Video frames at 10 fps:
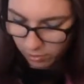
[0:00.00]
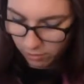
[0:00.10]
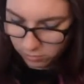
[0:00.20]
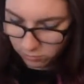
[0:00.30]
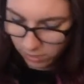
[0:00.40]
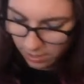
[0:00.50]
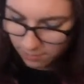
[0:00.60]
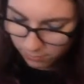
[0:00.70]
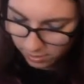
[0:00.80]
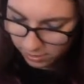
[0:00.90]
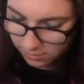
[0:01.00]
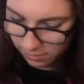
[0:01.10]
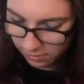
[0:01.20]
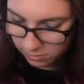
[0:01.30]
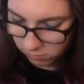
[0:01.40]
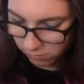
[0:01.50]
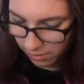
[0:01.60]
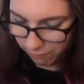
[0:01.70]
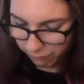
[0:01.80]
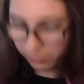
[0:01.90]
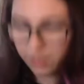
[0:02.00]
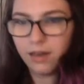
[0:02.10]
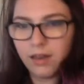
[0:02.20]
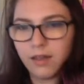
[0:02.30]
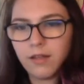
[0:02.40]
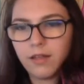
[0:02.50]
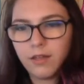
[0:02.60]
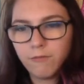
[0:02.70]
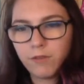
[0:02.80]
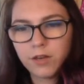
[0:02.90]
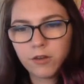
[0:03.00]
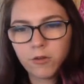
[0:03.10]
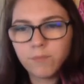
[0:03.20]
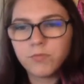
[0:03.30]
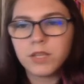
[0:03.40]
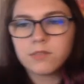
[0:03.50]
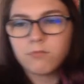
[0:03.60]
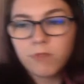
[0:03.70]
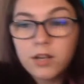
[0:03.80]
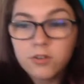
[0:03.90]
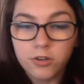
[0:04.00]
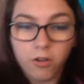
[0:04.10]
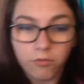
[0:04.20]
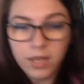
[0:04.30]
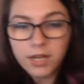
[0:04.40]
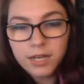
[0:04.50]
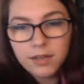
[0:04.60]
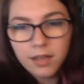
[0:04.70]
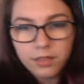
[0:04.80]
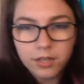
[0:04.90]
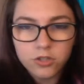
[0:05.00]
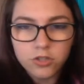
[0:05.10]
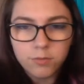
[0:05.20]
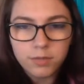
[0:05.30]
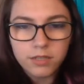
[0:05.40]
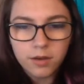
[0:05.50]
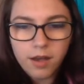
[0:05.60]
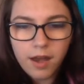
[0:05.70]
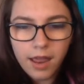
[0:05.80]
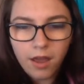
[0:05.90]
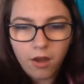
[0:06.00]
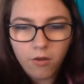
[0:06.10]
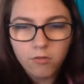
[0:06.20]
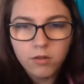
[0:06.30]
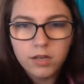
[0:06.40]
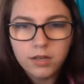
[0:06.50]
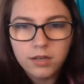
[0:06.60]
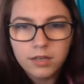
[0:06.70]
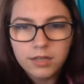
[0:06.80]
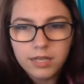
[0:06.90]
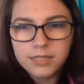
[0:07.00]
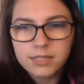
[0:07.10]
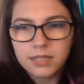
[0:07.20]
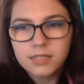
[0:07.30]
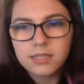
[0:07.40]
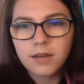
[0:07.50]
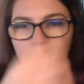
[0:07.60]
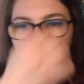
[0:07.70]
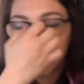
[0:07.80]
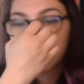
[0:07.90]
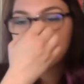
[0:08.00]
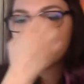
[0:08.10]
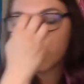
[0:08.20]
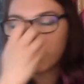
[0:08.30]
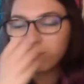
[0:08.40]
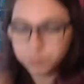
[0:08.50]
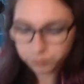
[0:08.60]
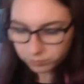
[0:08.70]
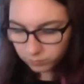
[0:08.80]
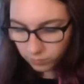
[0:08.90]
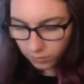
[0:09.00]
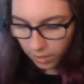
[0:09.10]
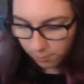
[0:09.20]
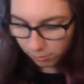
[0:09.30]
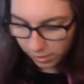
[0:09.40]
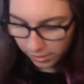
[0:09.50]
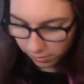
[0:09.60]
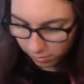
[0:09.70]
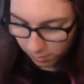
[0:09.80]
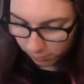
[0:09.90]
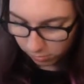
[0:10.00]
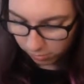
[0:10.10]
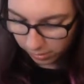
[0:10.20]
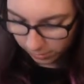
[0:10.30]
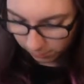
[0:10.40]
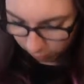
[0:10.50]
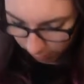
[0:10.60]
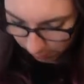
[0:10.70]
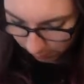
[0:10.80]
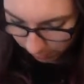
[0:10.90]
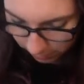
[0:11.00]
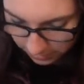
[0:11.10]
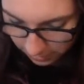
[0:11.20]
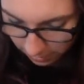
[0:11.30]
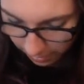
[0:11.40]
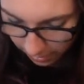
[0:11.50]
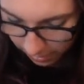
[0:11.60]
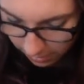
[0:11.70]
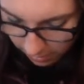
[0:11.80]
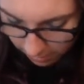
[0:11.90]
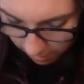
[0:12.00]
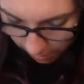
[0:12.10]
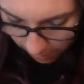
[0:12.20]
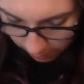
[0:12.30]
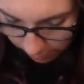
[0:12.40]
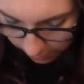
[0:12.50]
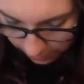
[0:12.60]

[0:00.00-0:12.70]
hours away, but I do have a video. It's rendered already. I think it should be done now. Yes, it is done. So I'm planning on uploading it probably on Sunday. I think